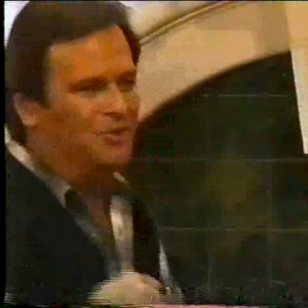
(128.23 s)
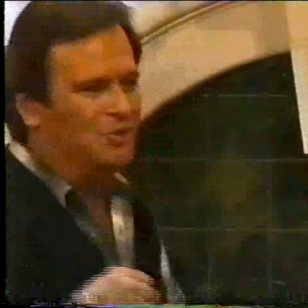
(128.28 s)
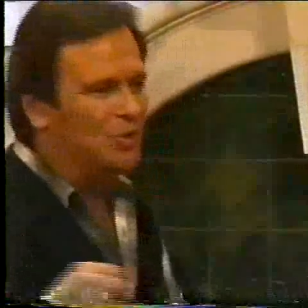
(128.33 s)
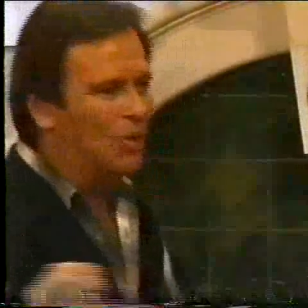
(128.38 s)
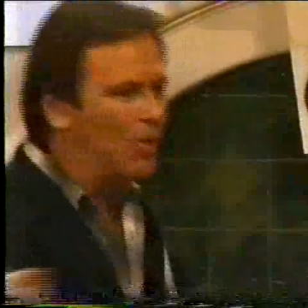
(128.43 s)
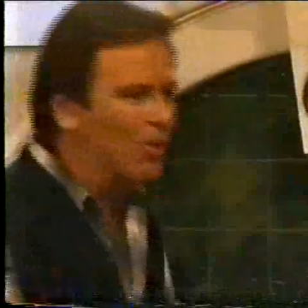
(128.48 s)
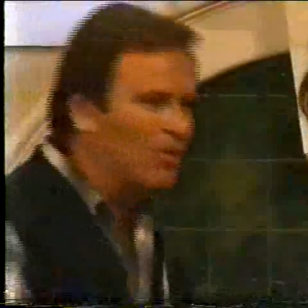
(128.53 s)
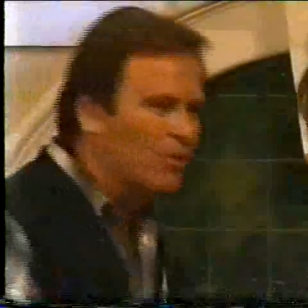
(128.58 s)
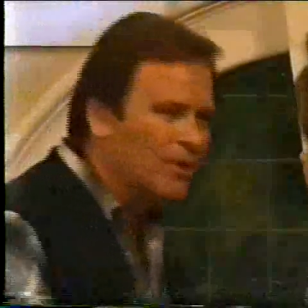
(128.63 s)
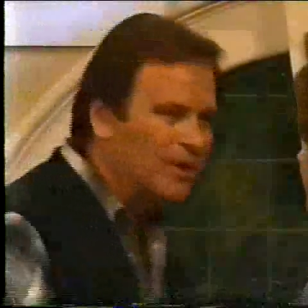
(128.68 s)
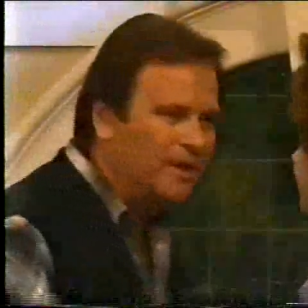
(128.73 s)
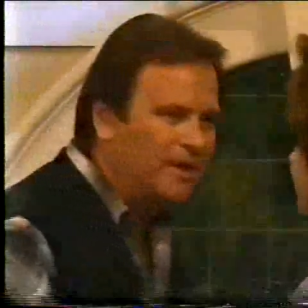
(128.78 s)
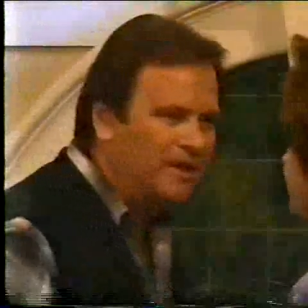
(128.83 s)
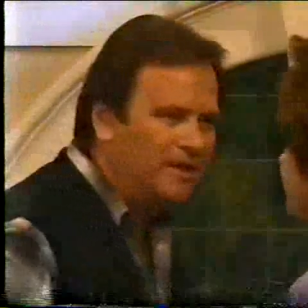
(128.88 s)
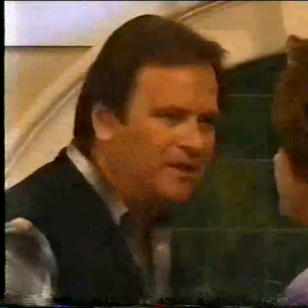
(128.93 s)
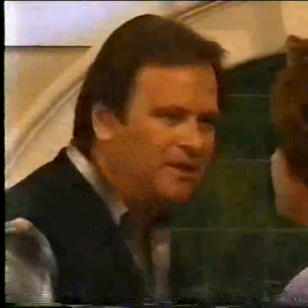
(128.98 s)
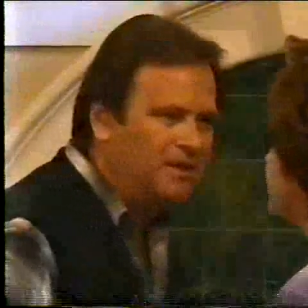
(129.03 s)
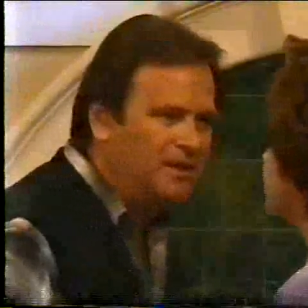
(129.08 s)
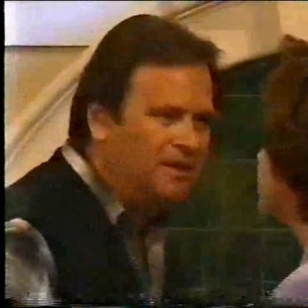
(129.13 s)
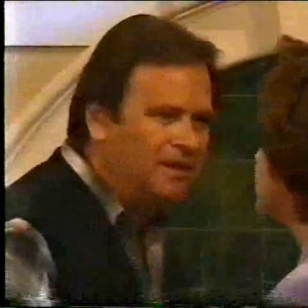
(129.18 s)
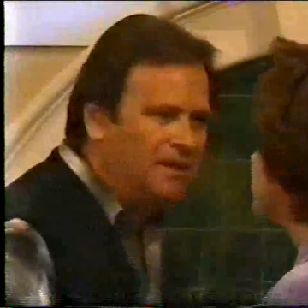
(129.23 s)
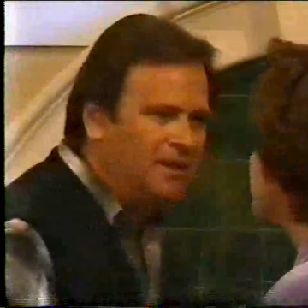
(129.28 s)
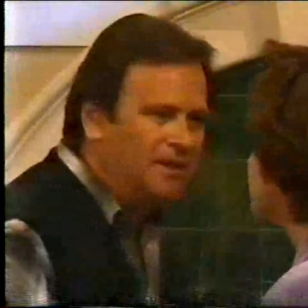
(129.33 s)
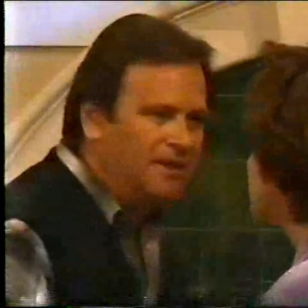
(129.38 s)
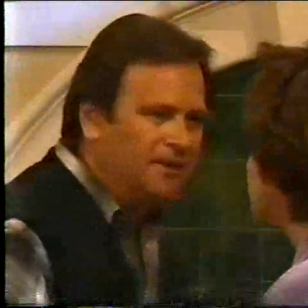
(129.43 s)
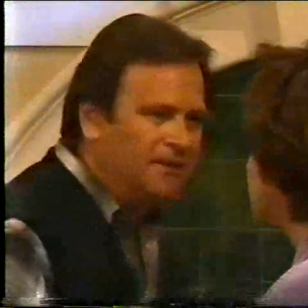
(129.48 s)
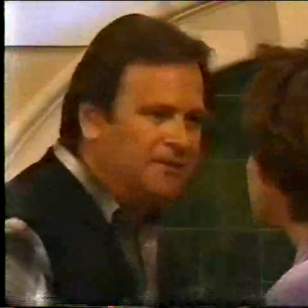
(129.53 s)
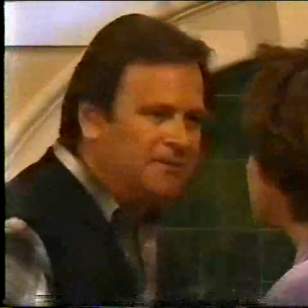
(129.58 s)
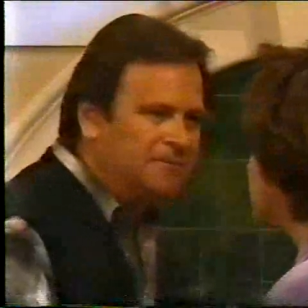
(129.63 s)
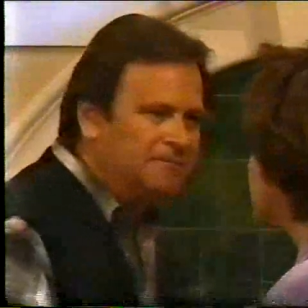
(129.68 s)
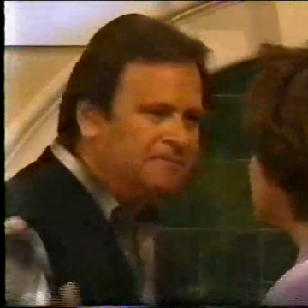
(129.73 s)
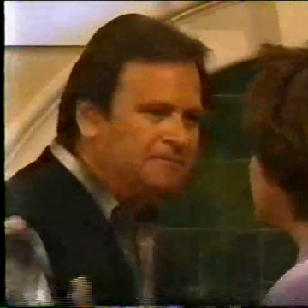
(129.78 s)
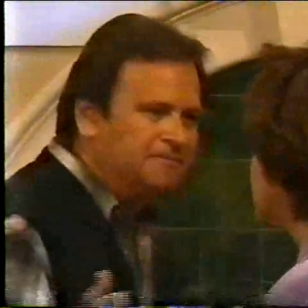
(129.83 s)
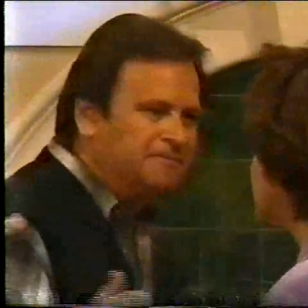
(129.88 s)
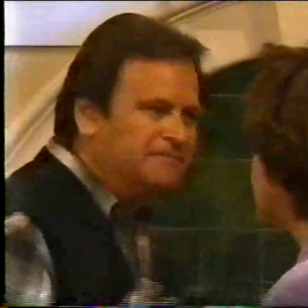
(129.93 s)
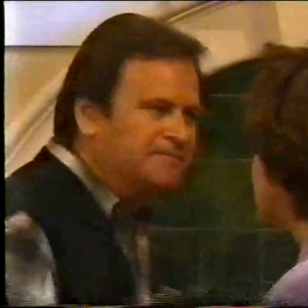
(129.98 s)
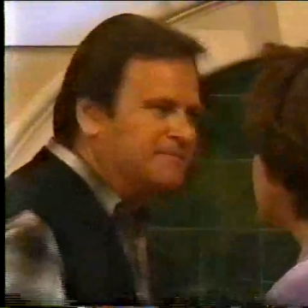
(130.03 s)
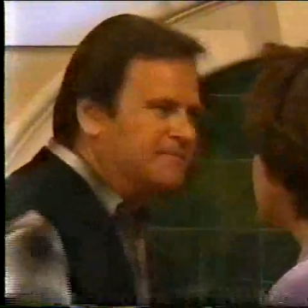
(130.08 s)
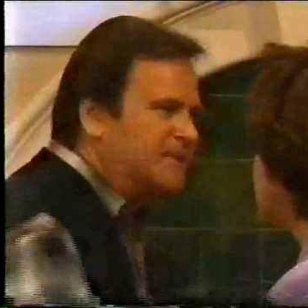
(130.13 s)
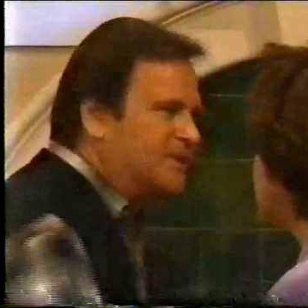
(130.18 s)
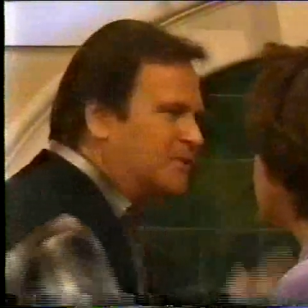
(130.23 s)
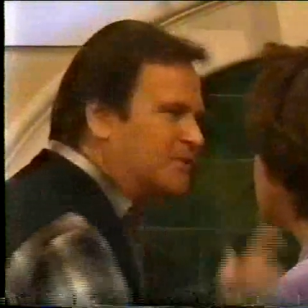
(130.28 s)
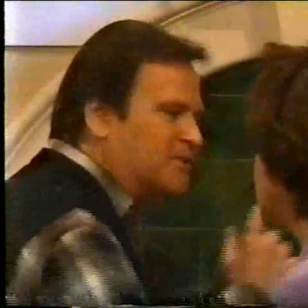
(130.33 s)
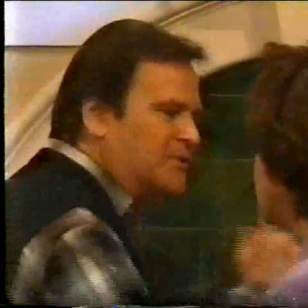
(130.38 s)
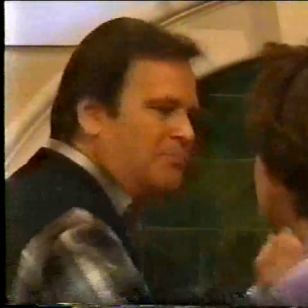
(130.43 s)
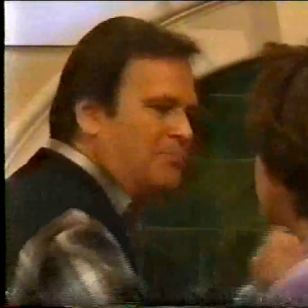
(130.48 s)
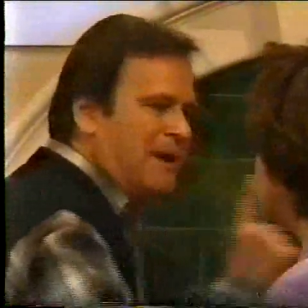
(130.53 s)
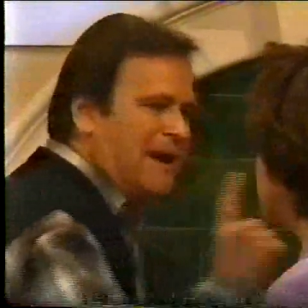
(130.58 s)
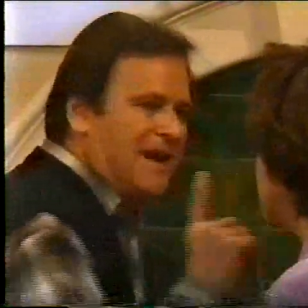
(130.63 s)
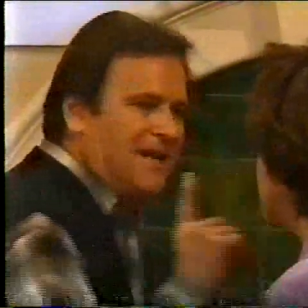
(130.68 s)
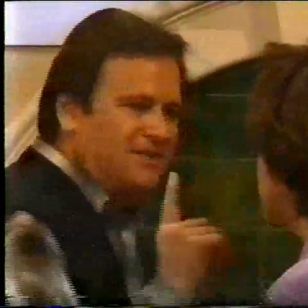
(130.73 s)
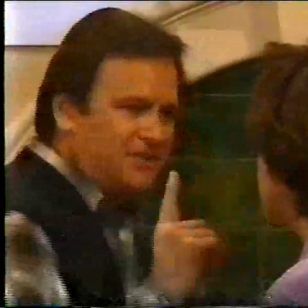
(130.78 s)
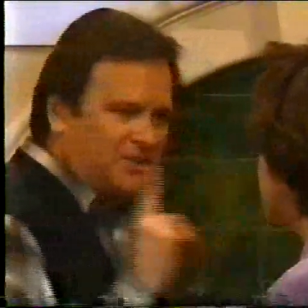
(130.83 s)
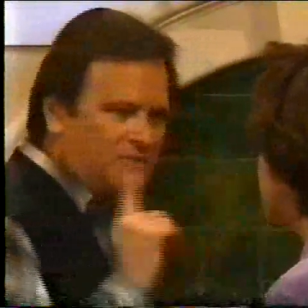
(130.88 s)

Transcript: Dorian. You know, it's a past.